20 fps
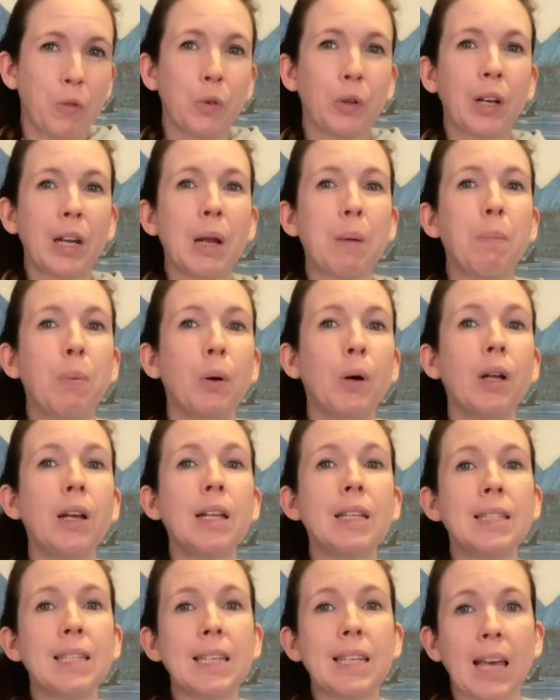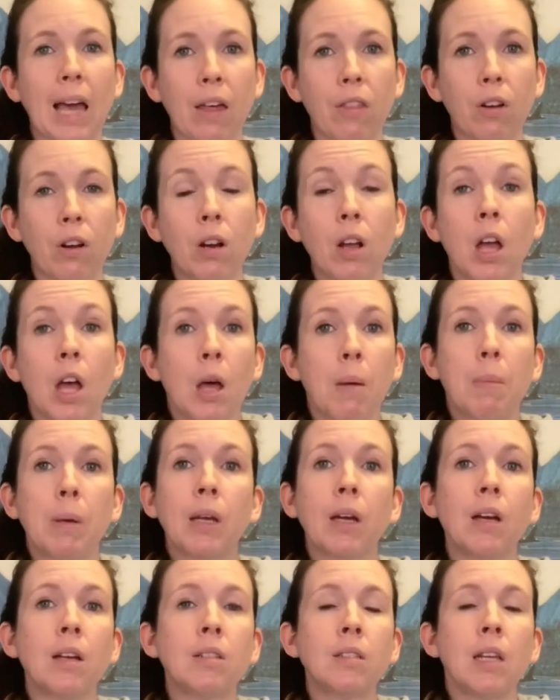We're going to put it together
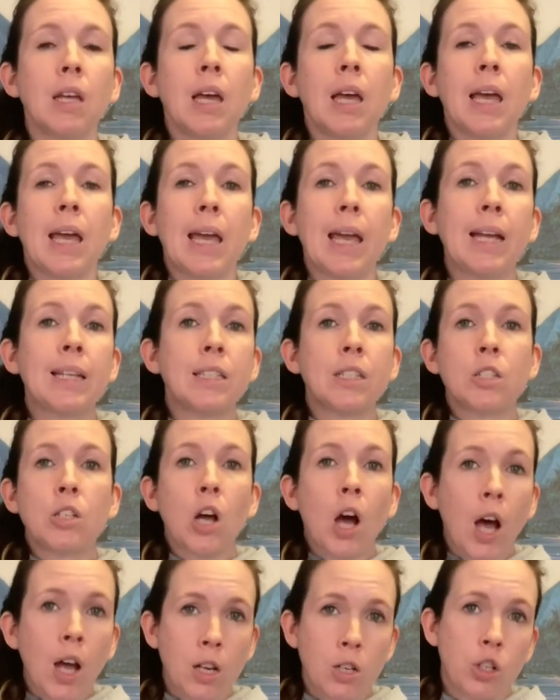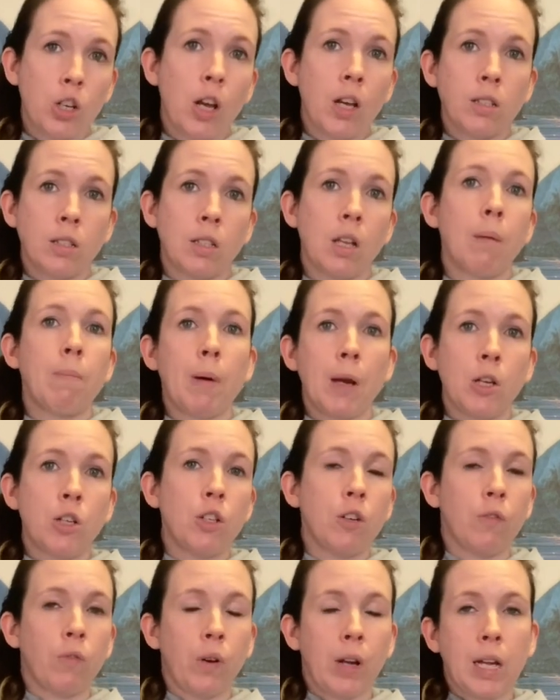because it's not just a bunch
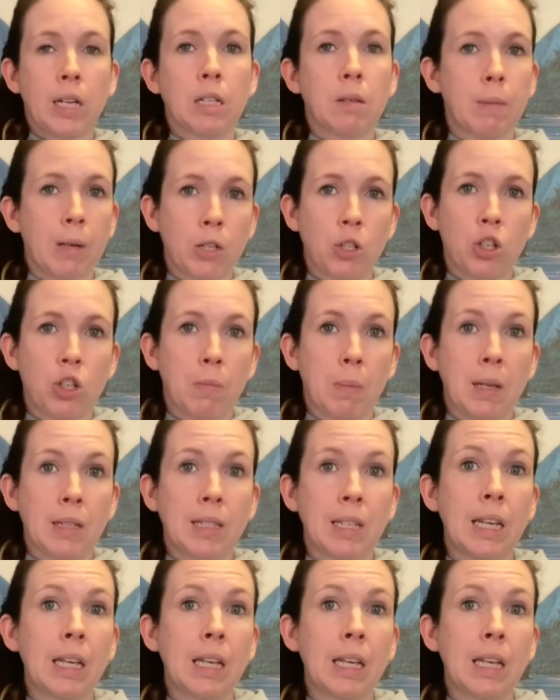of random instruments.